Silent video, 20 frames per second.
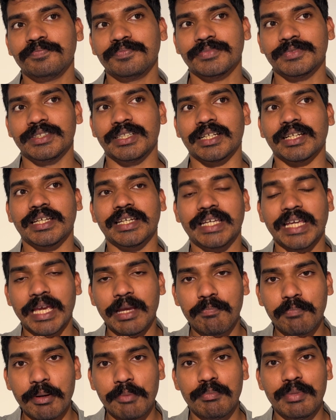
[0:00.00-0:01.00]
the
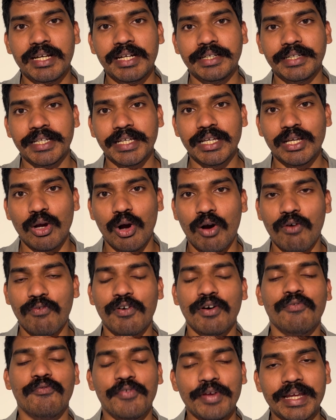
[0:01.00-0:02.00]
capability of
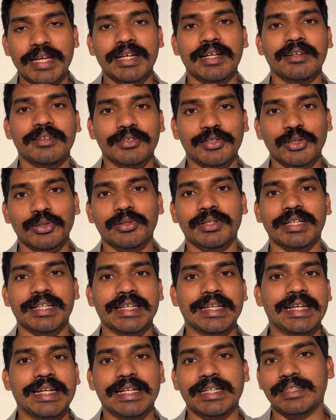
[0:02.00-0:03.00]
a wing to
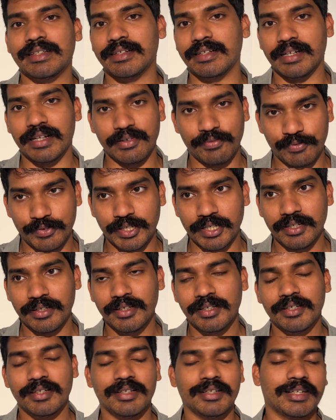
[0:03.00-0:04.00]
create lift,
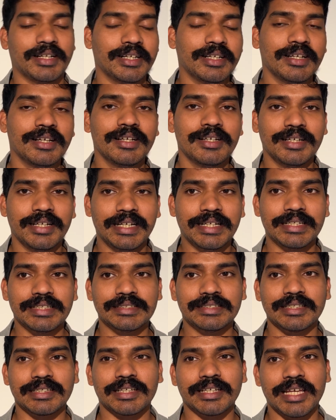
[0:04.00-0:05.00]
right? It
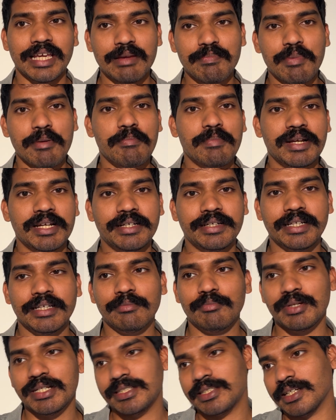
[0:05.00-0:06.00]
has the capability,
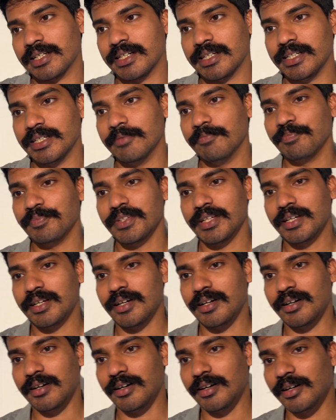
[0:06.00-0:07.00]
basically
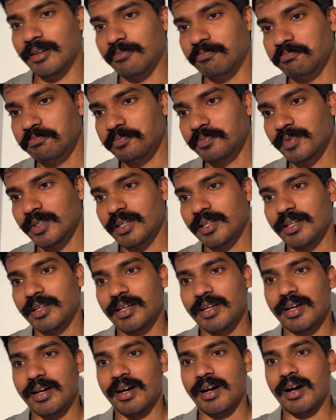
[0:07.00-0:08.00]
a
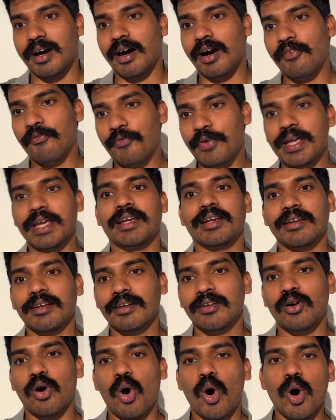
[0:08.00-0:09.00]

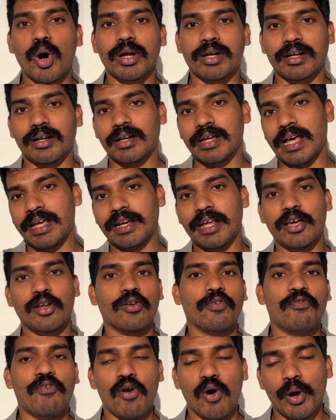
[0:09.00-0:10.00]
wing or an
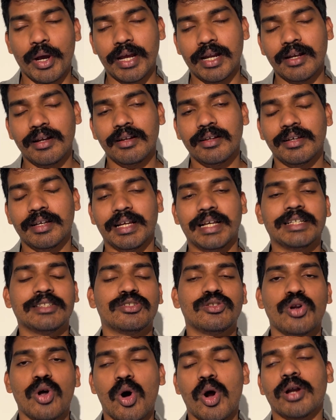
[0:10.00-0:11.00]
aerofoil is
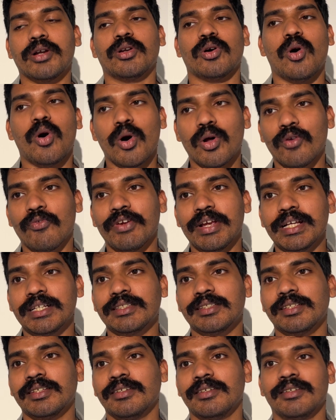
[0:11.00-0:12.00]
not
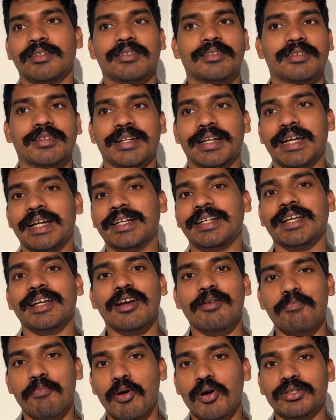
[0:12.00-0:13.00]
always creating
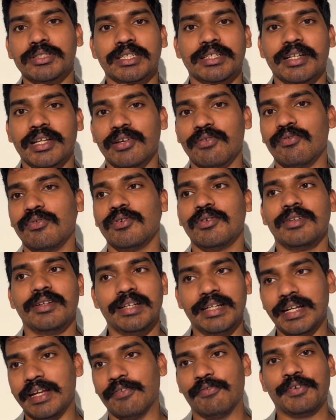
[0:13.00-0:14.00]
a positive
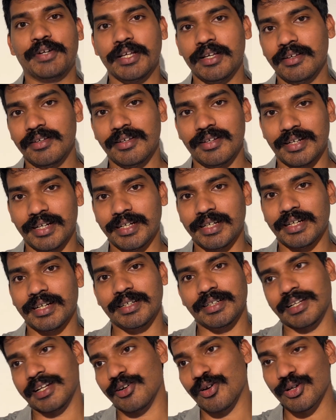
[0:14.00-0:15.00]
lift, right?
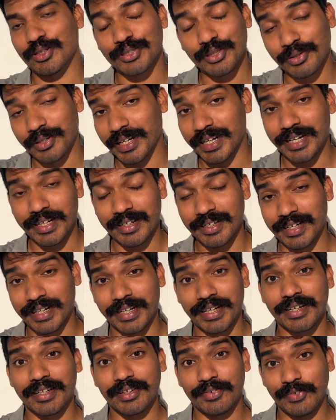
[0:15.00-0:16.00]
It can also create a
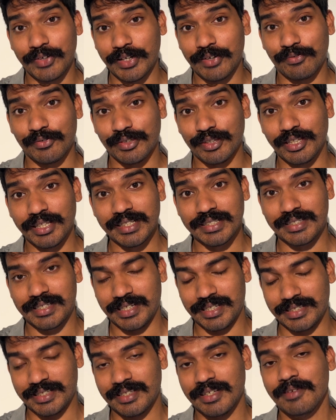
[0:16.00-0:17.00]
negative lift these
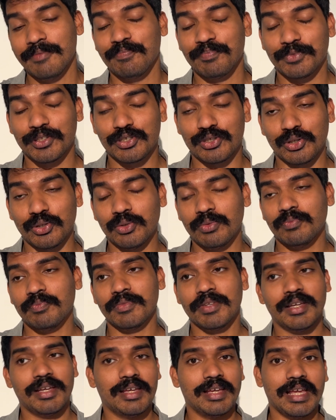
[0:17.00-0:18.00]
days. So
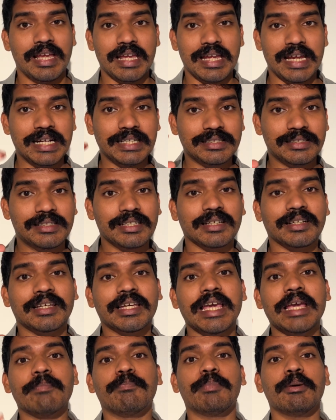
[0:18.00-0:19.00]
it's the
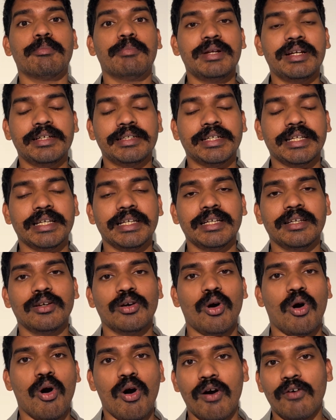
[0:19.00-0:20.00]

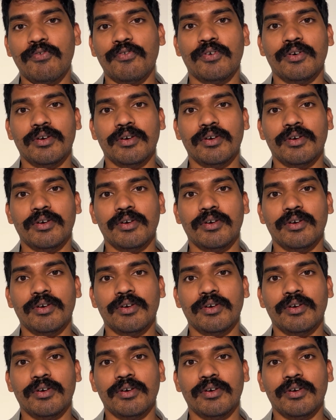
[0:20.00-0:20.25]
capability of